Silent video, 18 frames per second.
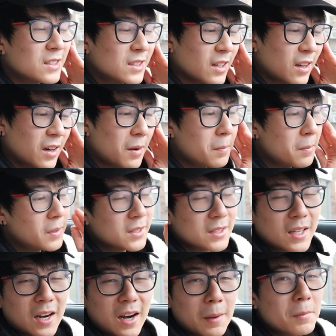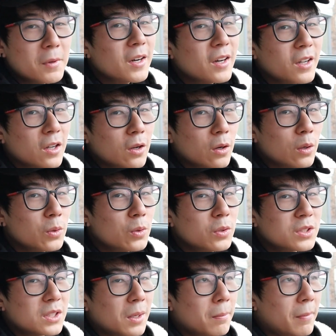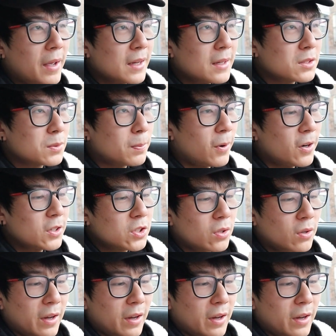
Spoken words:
I'm gonna include some maintenance parts,